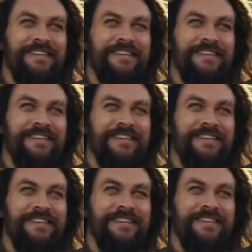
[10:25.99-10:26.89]

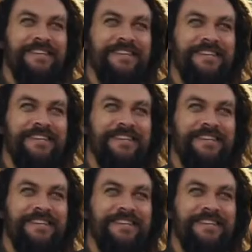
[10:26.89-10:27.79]

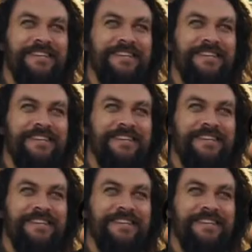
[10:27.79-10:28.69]

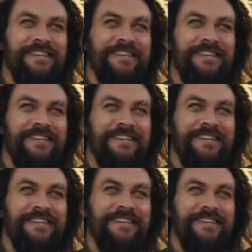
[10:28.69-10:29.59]

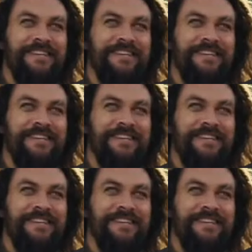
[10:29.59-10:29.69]
[no speech]